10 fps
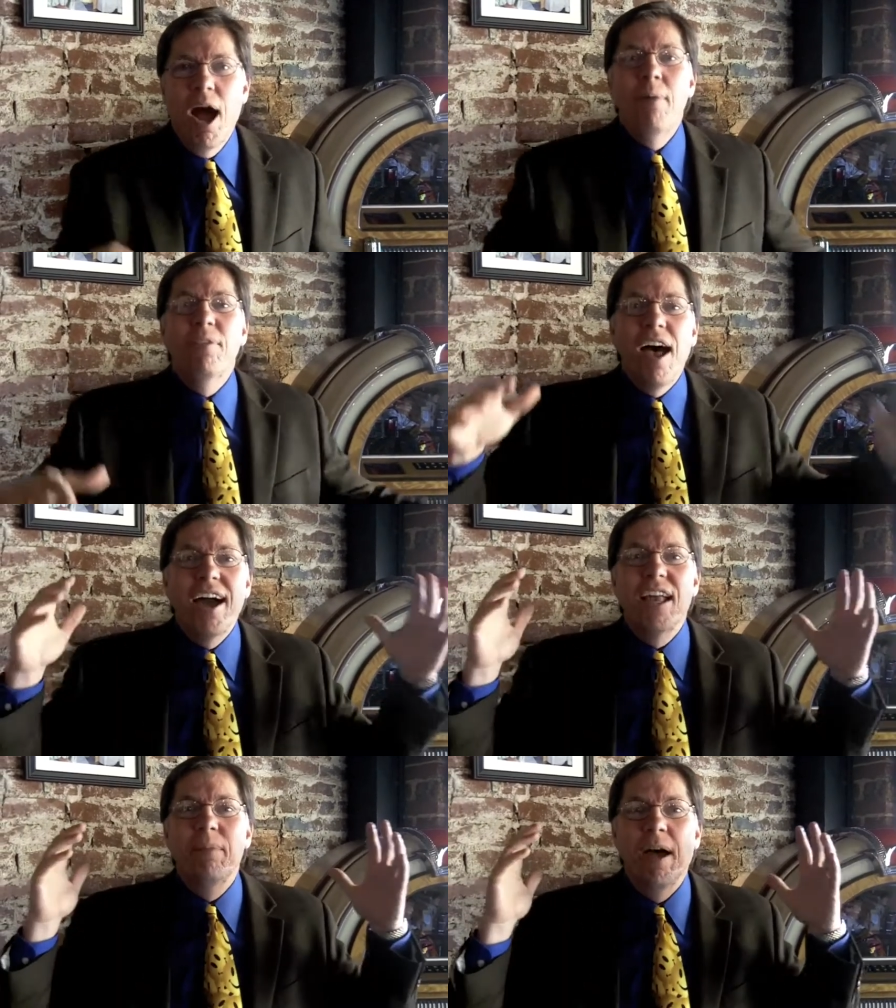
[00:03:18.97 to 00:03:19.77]
I'm
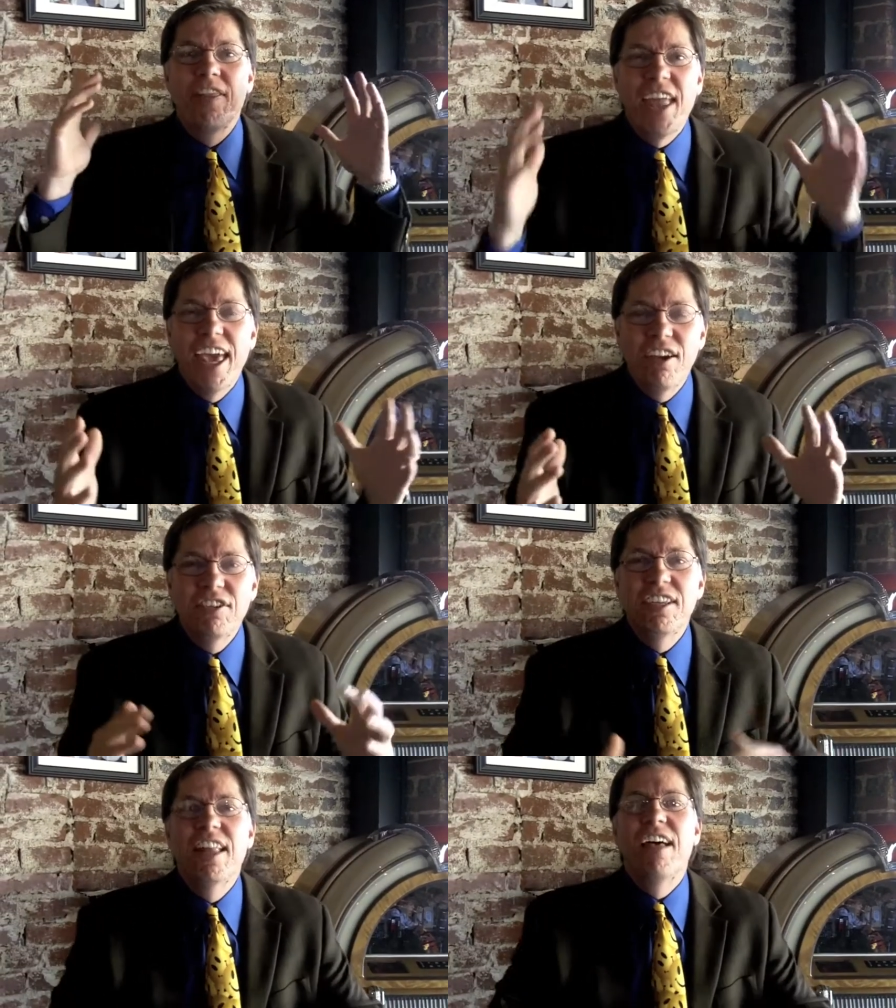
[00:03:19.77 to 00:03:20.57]
talking about the
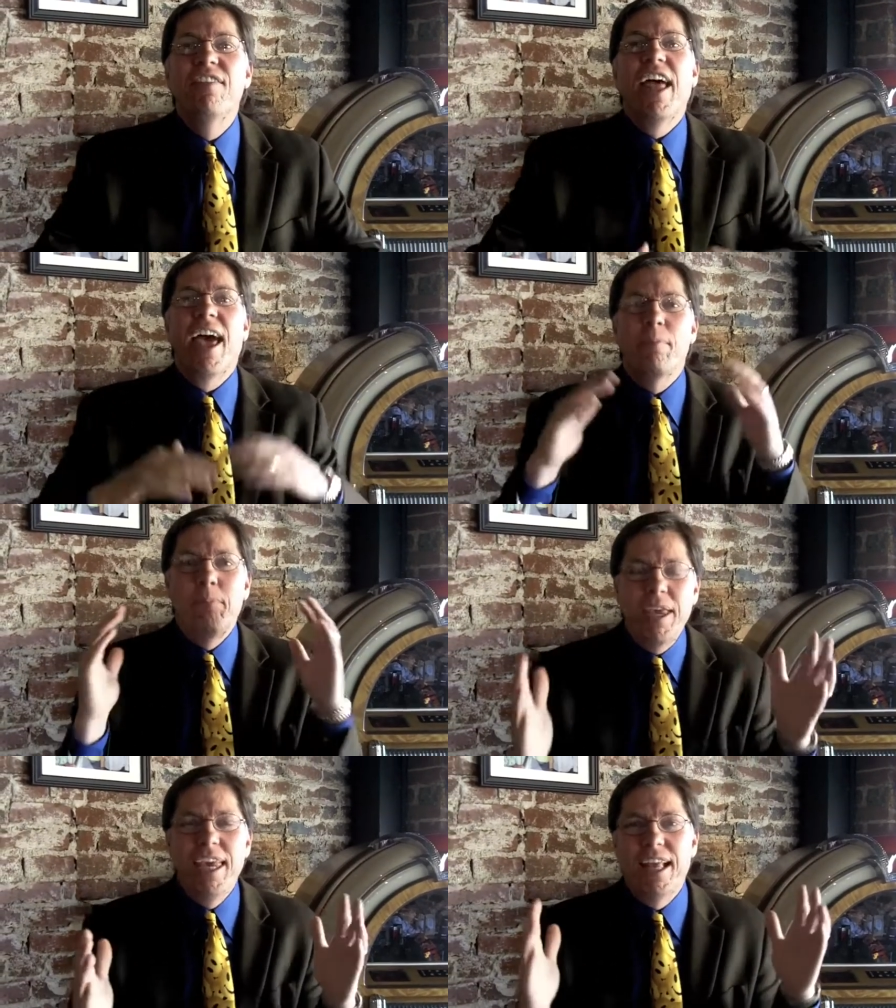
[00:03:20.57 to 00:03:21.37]
energy level at
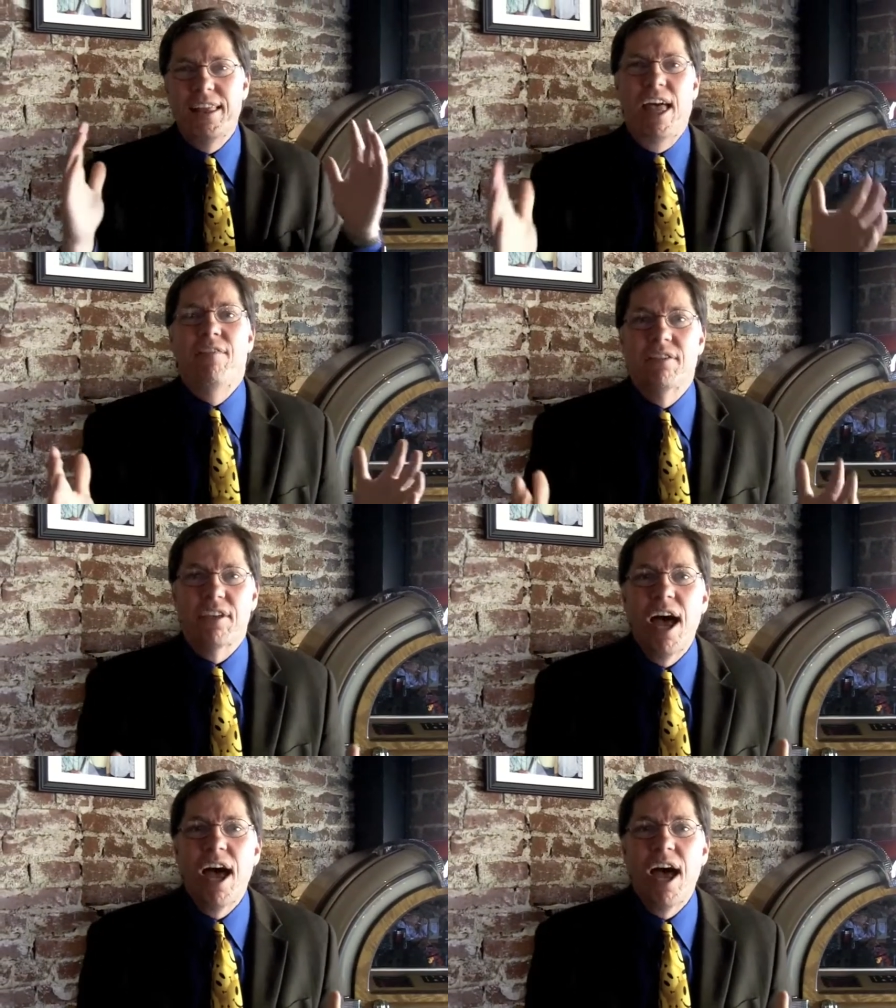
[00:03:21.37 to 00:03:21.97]
peak levels.